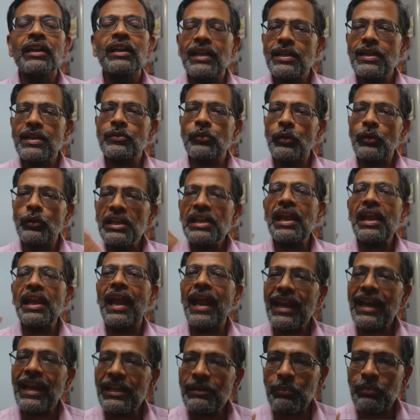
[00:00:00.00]
it is only
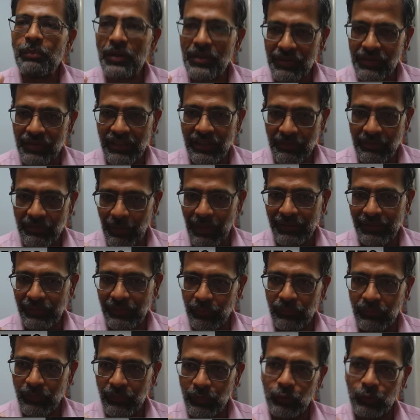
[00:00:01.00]
8% passive.